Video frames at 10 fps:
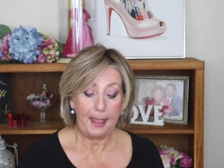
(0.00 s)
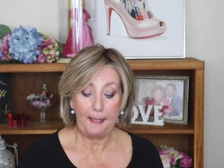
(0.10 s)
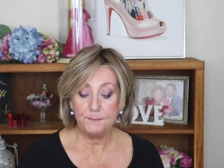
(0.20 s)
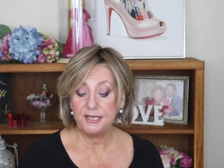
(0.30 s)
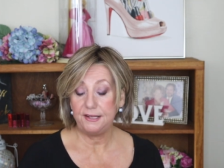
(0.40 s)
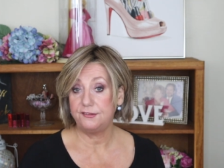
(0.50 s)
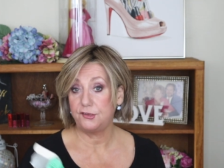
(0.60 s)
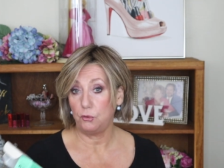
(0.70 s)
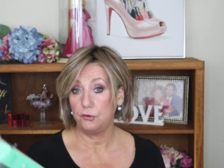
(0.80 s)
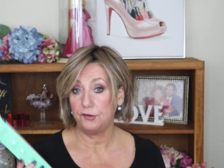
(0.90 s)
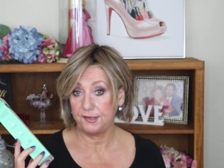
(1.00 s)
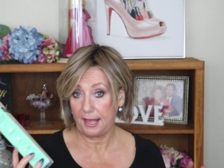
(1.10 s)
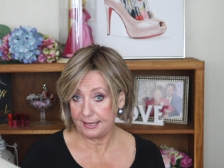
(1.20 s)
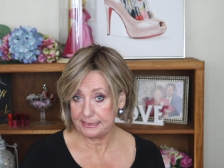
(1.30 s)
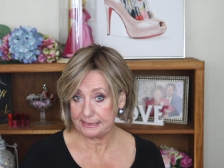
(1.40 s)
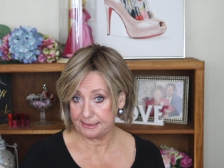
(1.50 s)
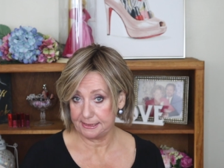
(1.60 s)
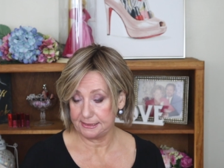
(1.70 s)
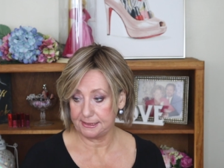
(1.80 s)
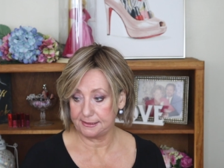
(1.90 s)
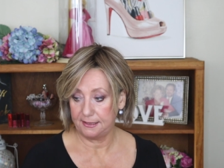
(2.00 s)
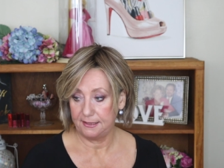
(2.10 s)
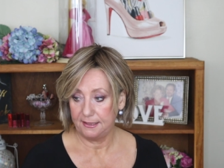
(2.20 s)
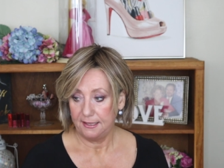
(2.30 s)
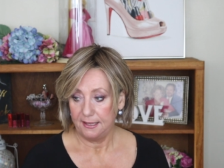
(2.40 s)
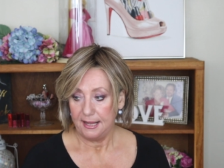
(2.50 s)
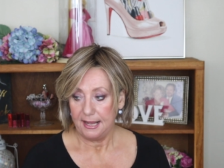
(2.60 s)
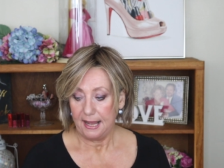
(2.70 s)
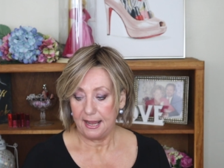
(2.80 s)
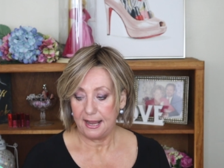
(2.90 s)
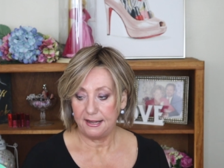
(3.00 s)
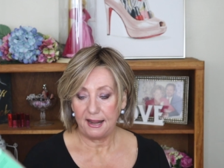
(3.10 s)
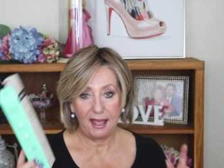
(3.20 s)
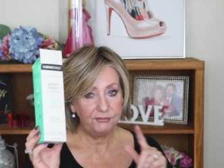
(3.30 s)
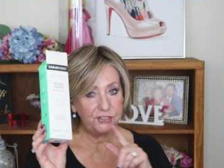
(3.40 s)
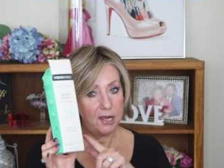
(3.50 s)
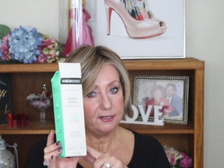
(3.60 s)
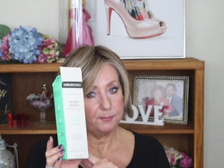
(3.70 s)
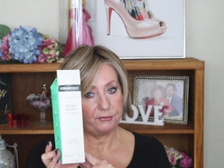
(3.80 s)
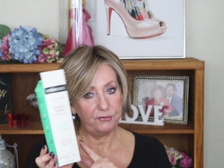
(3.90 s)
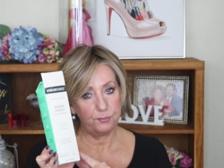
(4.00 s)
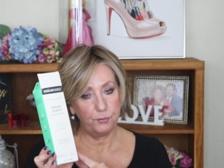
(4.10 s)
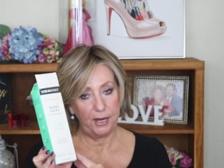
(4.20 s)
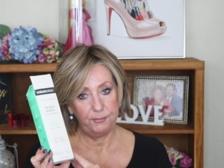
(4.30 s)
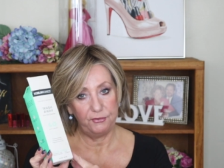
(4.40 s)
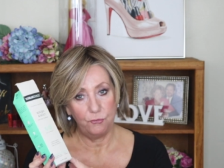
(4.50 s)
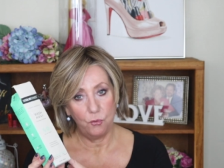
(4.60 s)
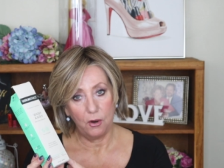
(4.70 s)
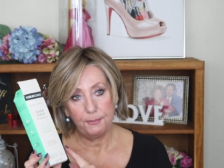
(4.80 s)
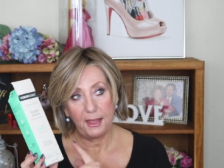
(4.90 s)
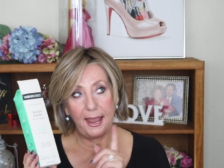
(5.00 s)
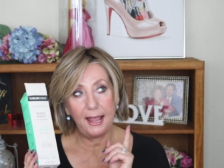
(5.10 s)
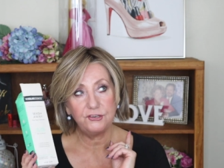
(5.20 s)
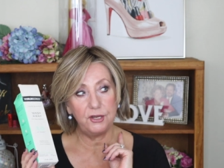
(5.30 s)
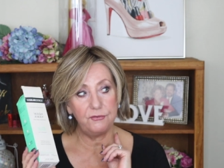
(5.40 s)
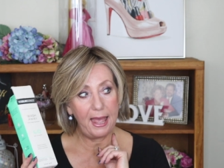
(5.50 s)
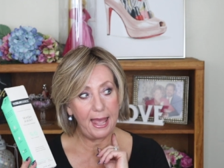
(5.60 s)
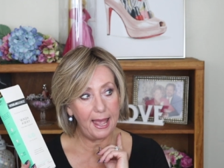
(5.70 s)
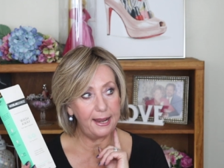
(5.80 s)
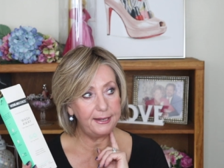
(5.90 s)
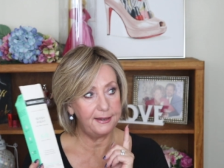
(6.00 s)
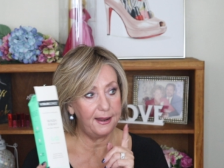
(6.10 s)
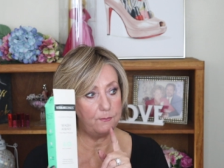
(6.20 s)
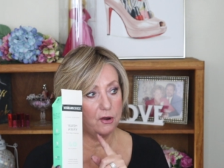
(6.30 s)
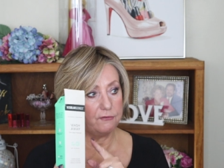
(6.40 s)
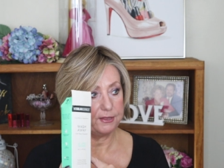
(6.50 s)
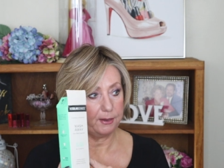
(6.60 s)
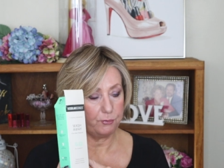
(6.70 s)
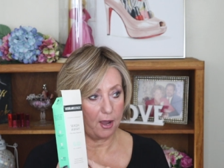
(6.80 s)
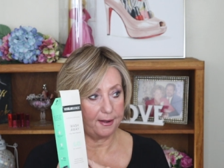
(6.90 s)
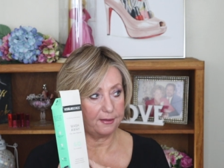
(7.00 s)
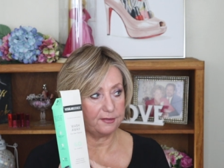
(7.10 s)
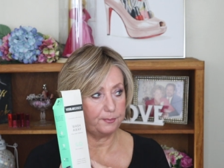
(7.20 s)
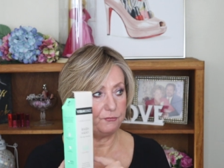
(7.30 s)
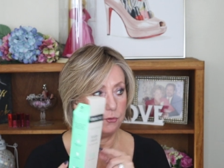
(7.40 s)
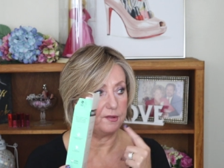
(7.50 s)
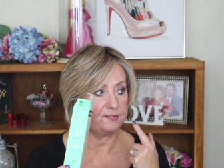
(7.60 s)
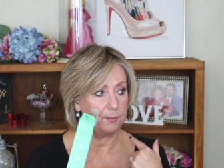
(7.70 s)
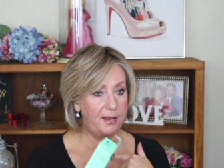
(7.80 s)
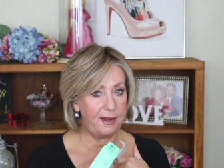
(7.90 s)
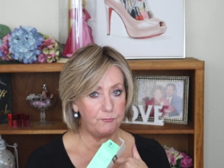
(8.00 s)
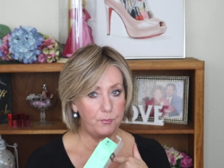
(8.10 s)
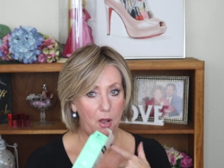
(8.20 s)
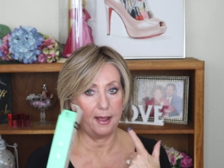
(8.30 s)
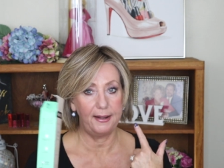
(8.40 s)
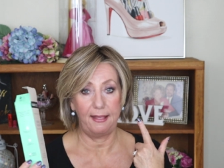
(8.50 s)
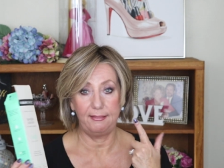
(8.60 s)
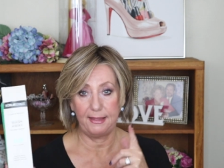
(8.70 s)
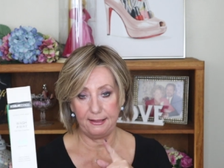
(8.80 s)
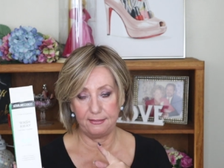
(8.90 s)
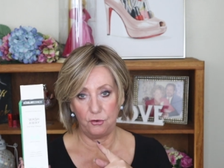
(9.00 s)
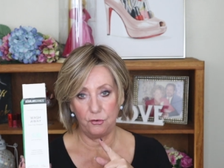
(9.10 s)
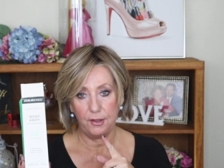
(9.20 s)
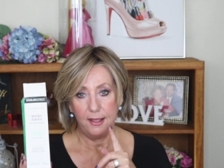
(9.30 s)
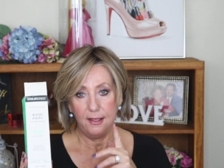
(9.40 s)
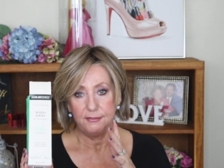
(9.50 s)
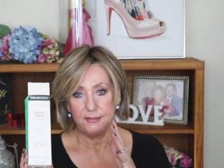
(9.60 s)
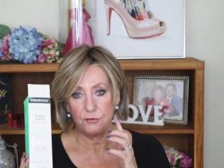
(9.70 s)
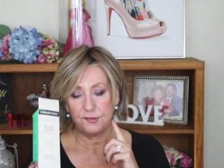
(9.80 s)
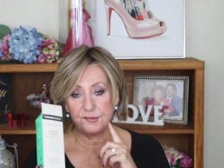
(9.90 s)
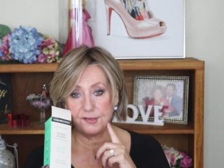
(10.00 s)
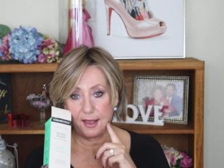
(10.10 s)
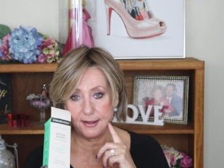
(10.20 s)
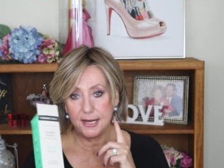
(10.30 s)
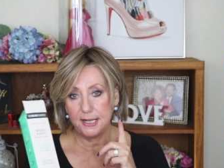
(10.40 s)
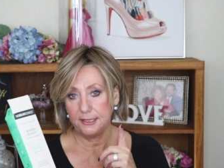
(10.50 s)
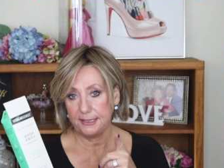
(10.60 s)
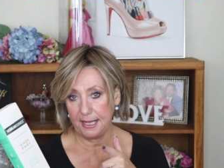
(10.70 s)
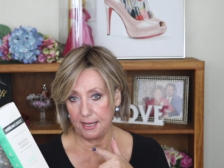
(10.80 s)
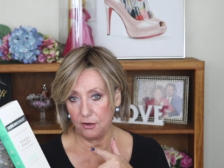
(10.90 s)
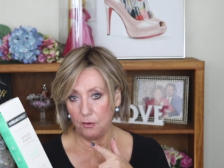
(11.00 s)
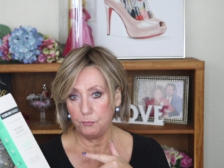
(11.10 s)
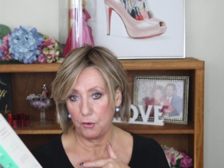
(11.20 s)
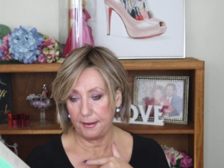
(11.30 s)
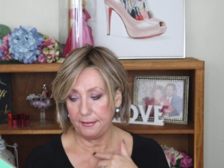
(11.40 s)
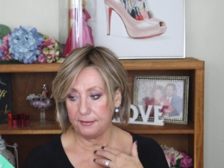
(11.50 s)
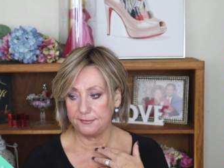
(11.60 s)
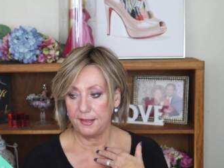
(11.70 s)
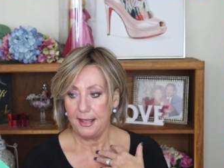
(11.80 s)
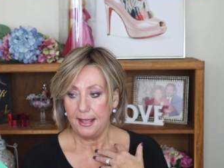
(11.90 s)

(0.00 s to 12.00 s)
MD Solar Sciences, and I've talked about this brand before. I actually have had a number of their products before, some that I've bought. I like their sun care products.